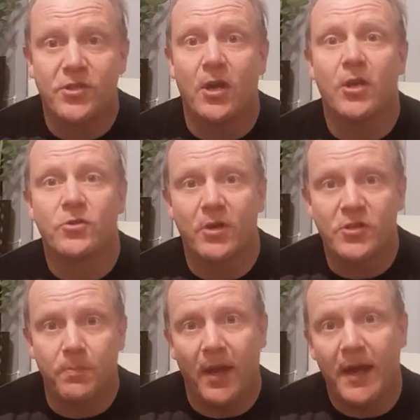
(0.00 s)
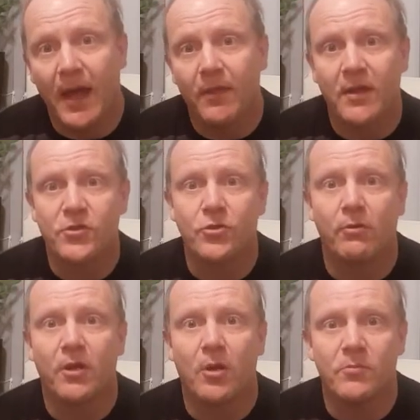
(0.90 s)
to start to explain how that
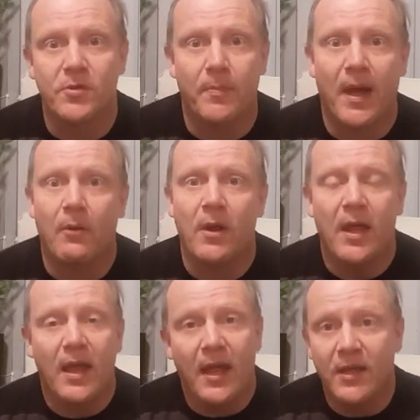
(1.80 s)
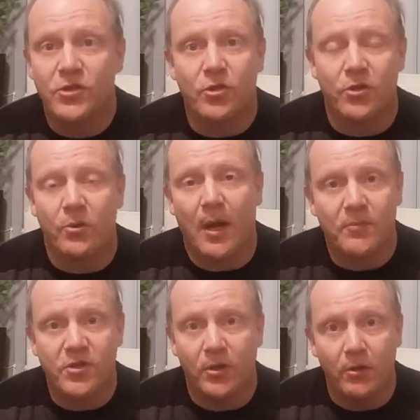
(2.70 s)
story comes about, it's got you
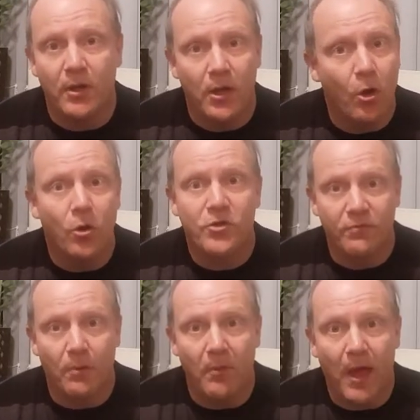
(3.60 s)
absolutely hooked from